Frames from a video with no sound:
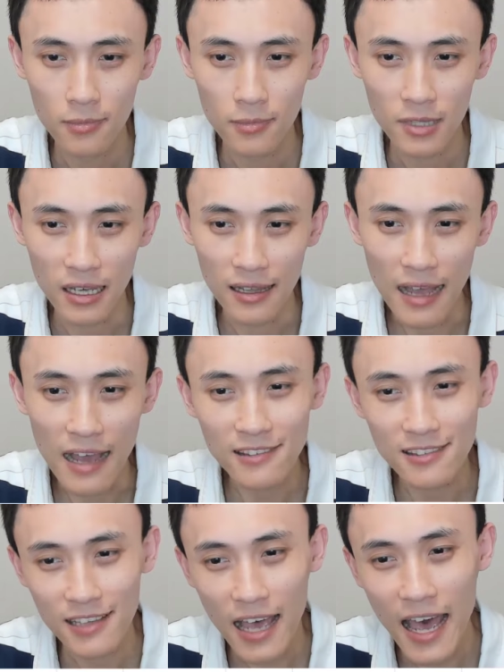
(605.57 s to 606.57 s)
Then
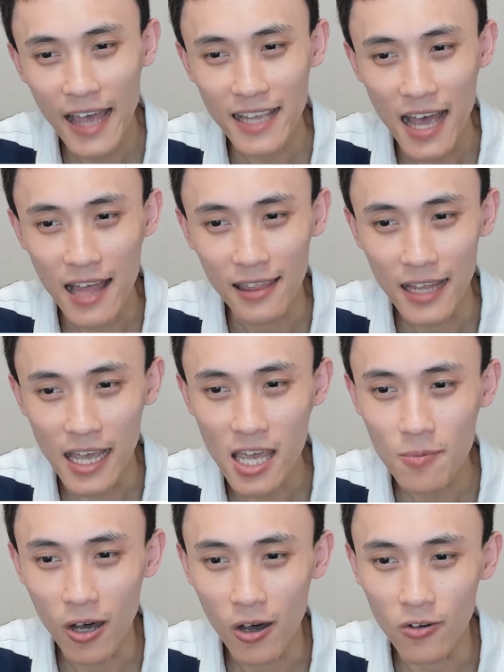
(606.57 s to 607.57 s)
let's add a
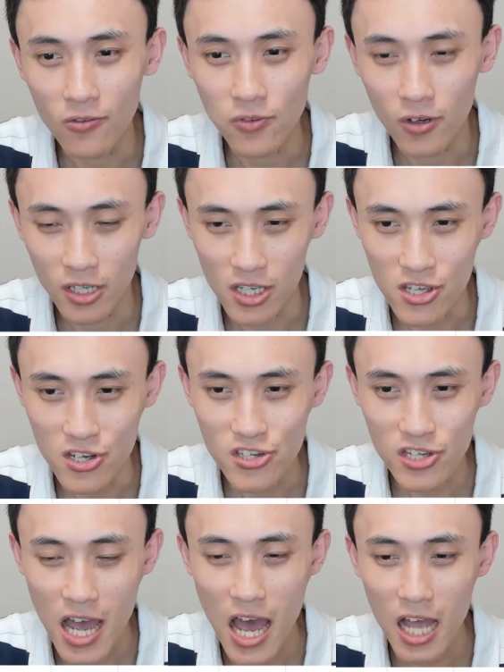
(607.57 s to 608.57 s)
label for
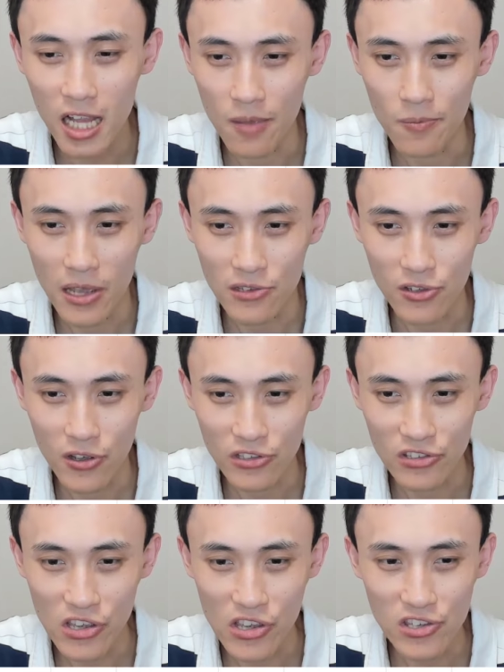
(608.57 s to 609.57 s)
each column so
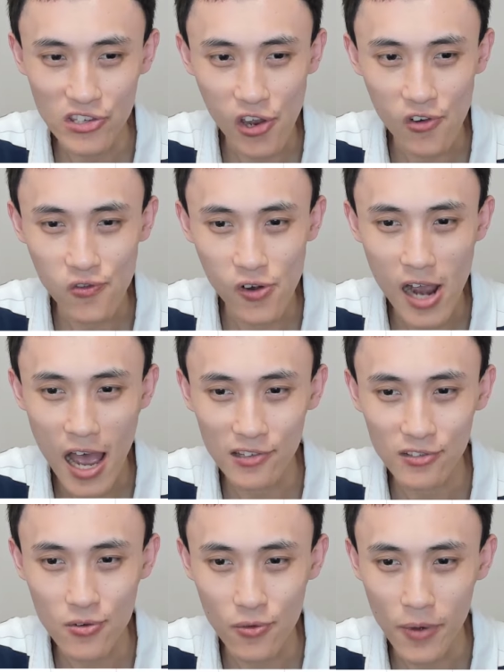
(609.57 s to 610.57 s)
it's easier for
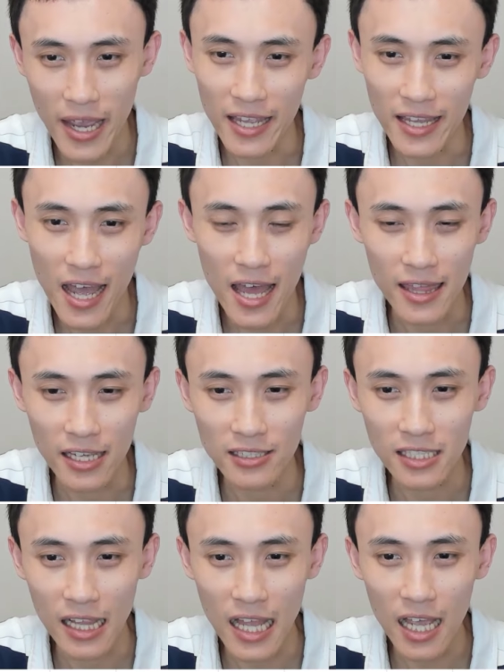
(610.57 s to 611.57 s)
us to read. Then
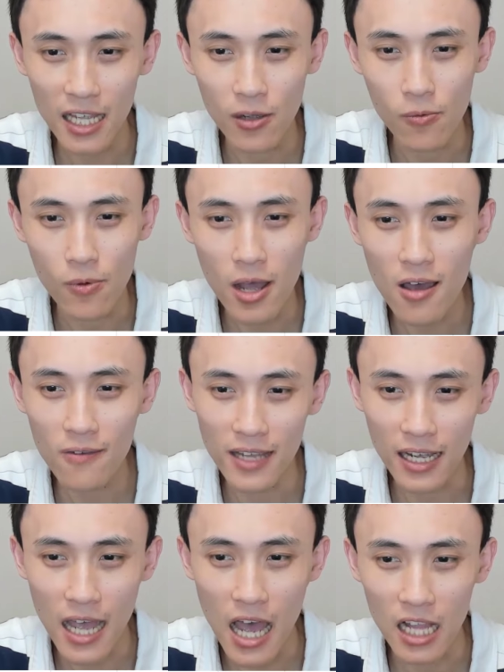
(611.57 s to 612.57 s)
select one of
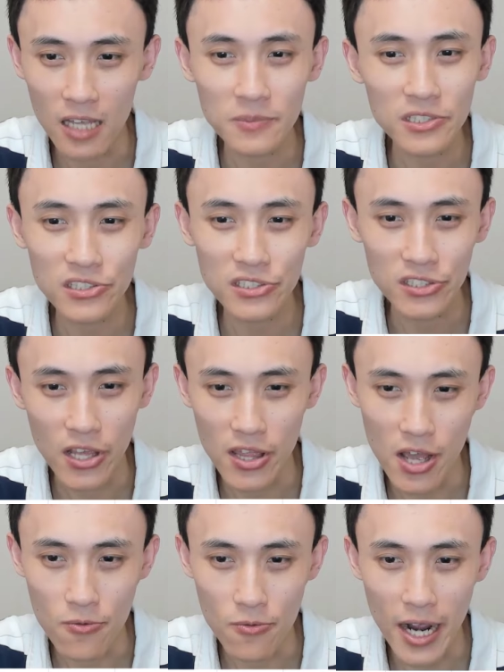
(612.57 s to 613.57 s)
the columns,
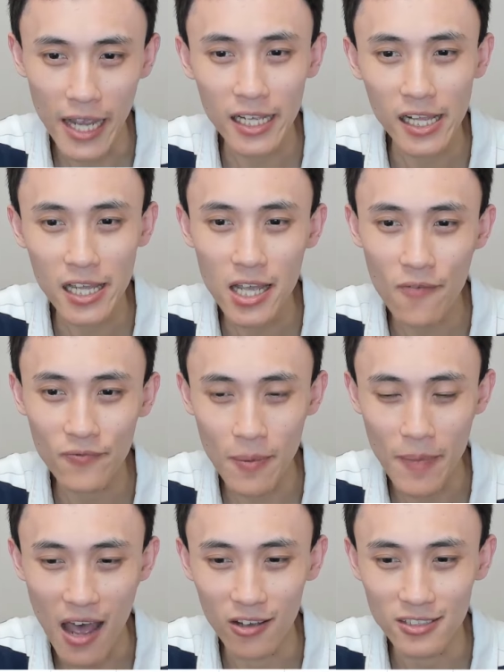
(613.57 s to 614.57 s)
then right-click up the
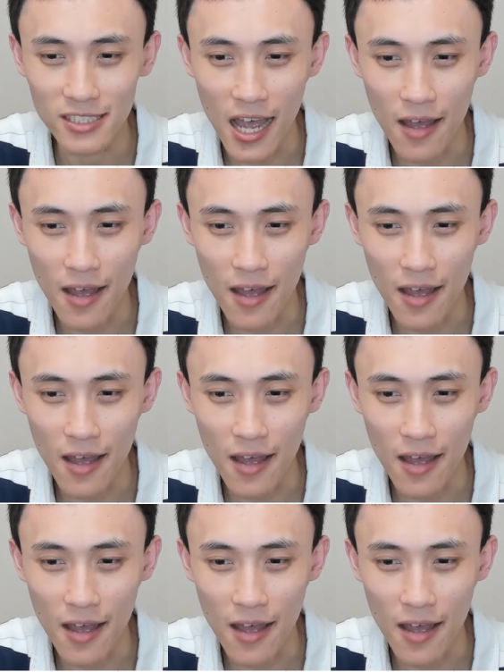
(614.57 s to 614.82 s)
mouse.